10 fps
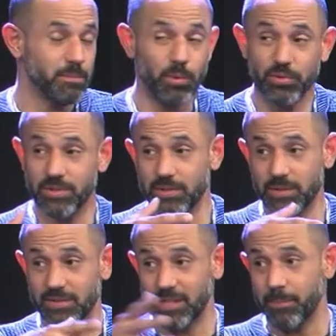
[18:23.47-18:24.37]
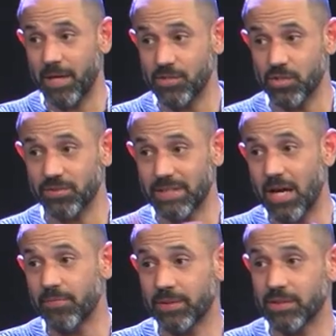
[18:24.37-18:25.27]
both the, the city manager and
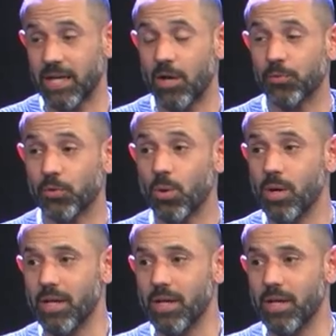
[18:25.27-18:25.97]
staff and the council